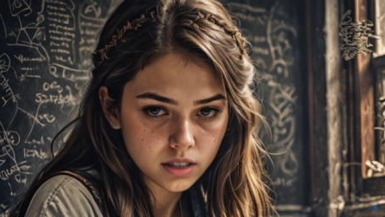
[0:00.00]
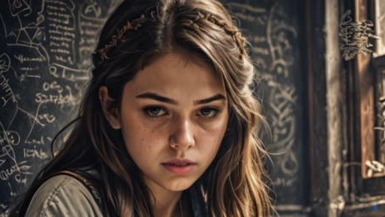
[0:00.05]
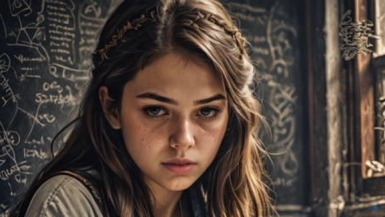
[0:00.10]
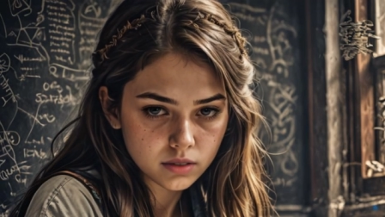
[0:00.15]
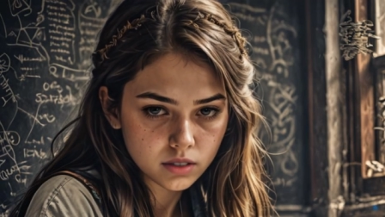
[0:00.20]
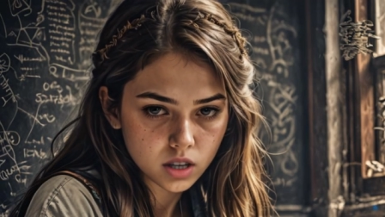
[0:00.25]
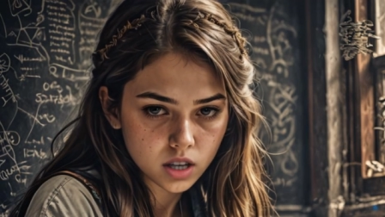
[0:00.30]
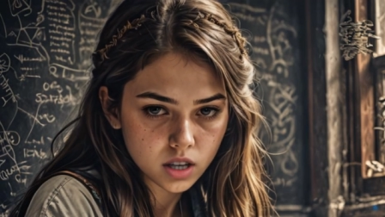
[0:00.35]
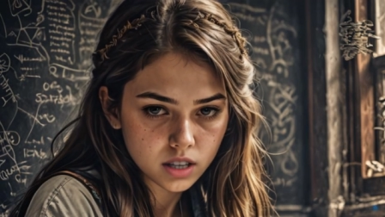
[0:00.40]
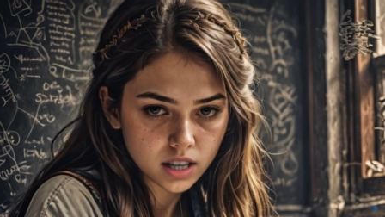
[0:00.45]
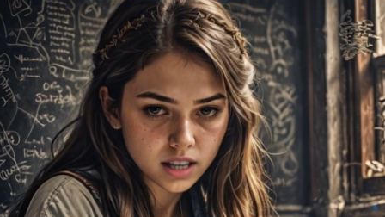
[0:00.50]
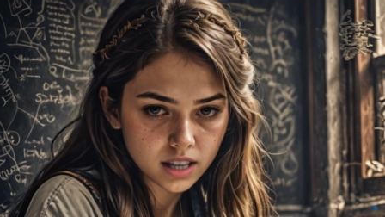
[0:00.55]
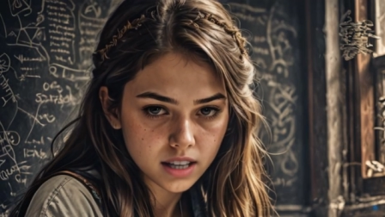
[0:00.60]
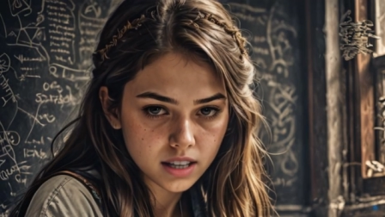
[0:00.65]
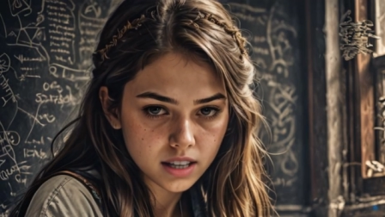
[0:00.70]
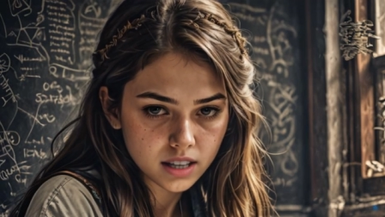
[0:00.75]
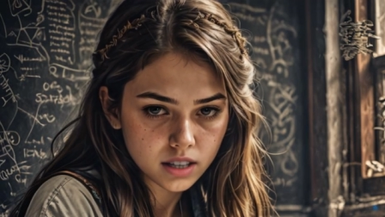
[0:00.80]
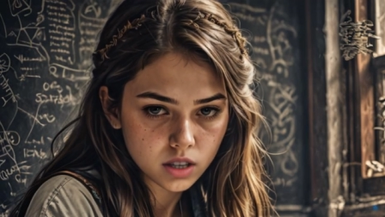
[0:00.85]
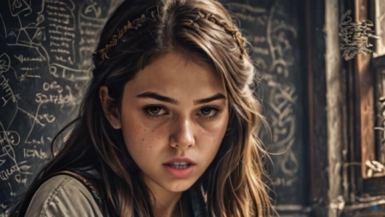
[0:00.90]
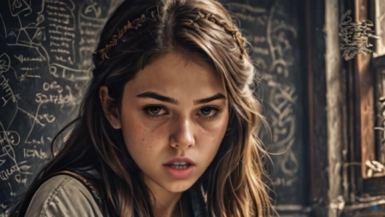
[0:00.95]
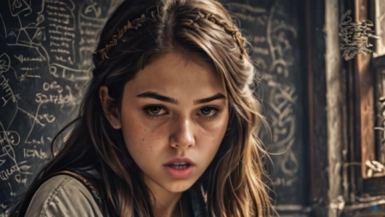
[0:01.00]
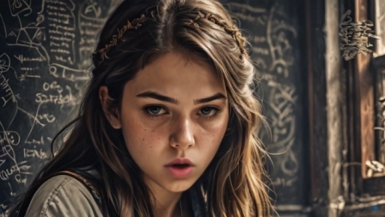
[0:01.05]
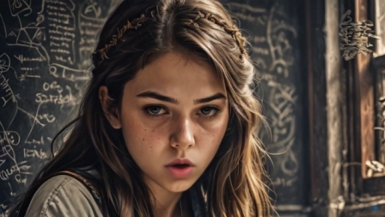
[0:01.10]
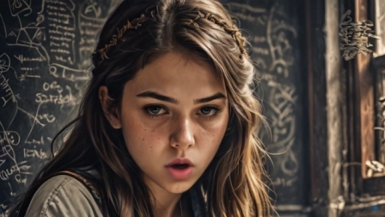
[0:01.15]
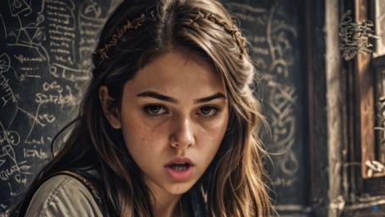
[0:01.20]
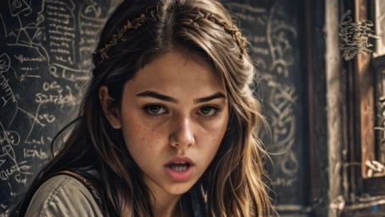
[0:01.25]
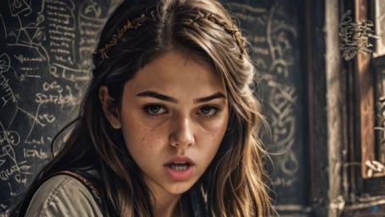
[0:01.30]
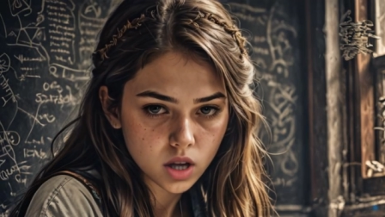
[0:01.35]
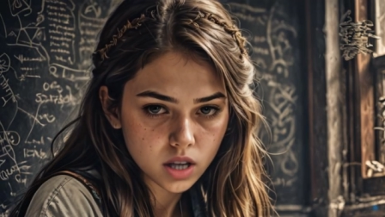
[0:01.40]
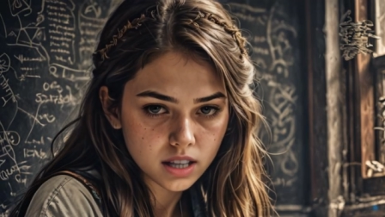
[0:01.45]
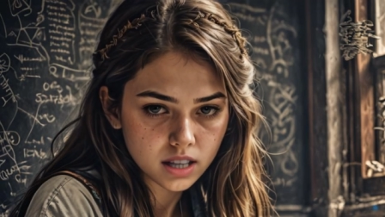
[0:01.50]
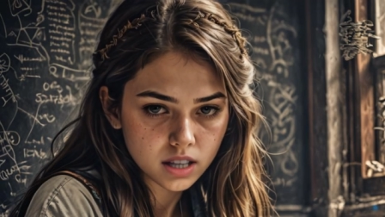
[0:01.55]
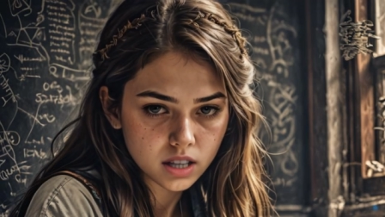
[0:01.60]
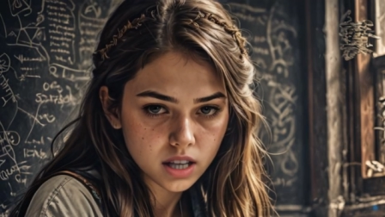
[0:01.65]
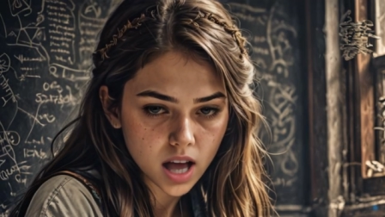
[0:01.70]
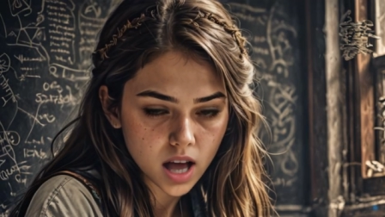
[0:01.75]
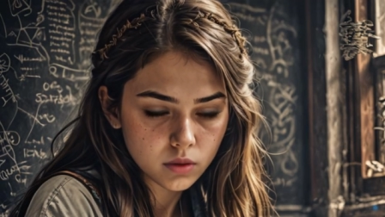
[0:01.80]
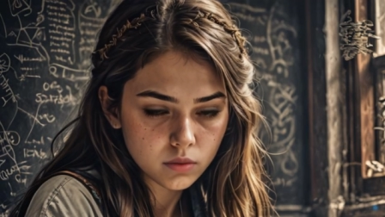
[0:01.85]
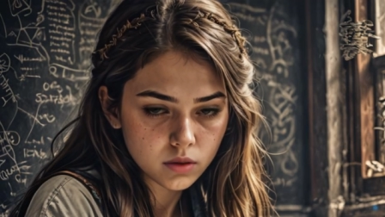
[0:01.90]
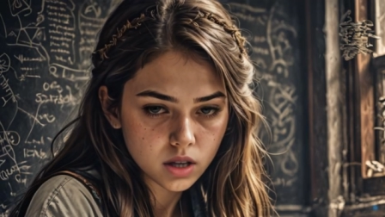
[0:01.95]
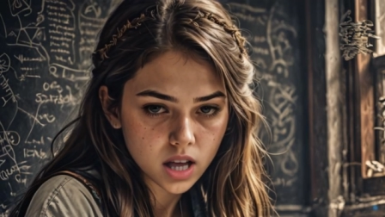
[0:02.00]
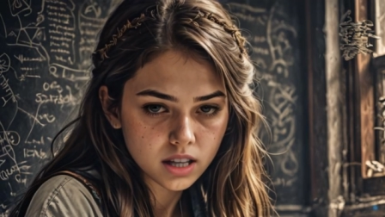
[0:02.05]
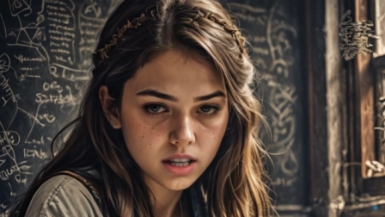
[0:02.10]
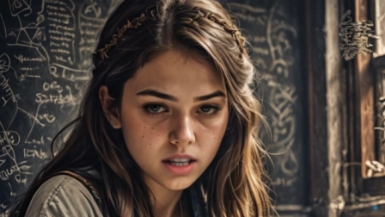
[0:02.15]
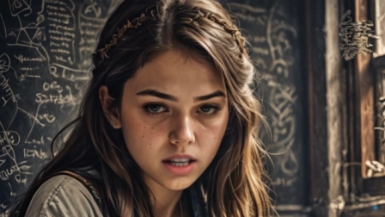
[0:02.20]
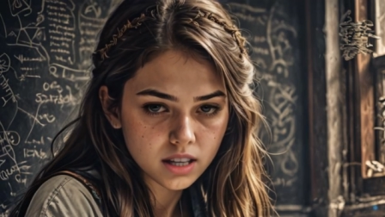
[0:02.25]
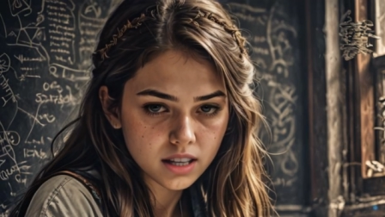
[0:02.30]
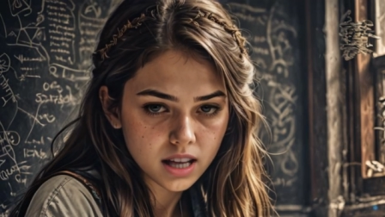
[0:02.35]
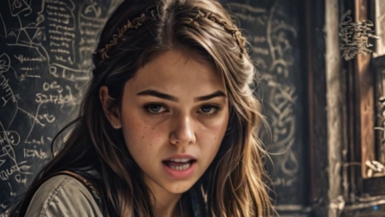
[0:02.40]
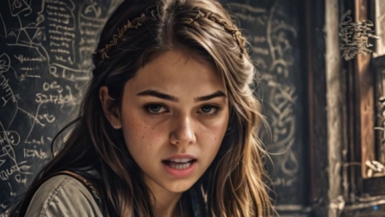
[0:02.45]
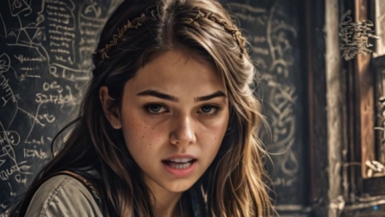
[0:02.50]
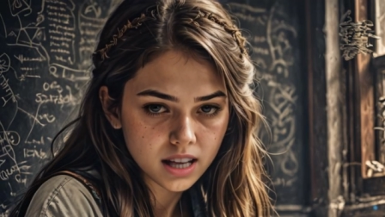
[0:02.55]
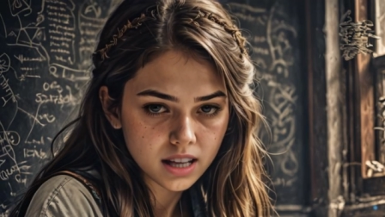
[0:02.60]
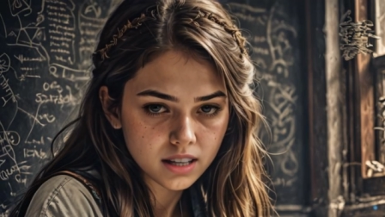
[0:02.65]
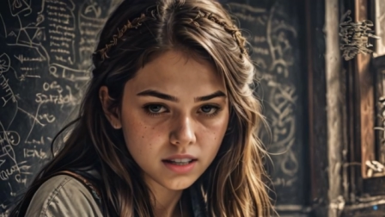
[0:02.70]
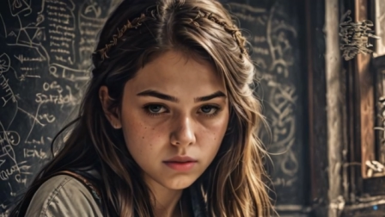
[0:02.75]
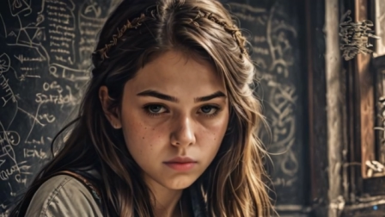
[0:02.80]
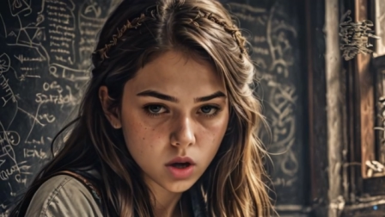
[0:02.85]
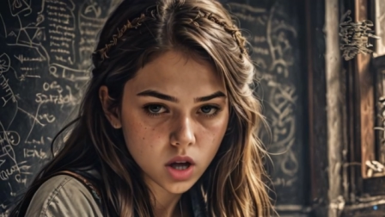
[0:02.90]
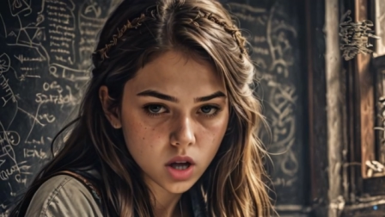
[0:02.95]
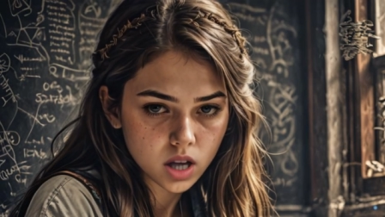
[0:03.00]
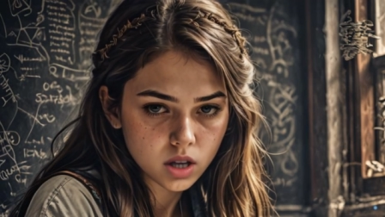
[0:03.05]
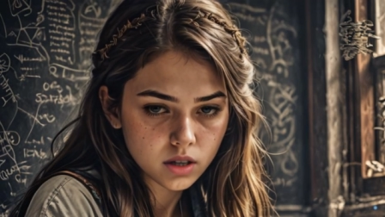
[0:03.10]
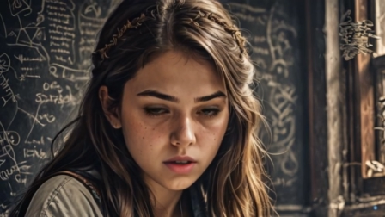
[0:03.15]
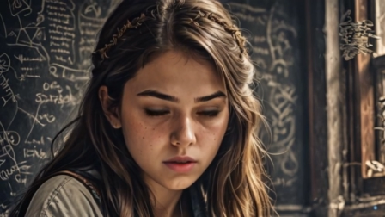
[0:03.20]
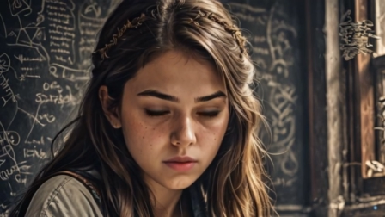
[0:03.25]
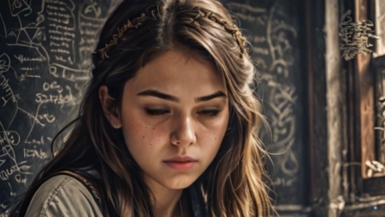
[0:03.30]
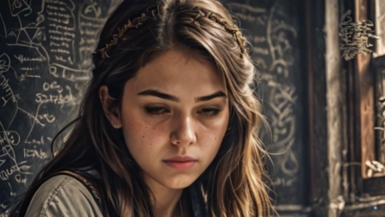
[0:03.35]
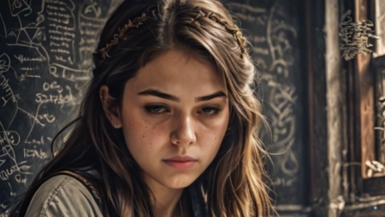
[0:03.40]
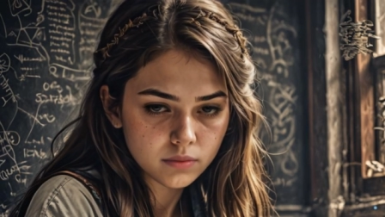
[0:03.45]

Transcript: First, we're going to grab lunch, then hit the mall.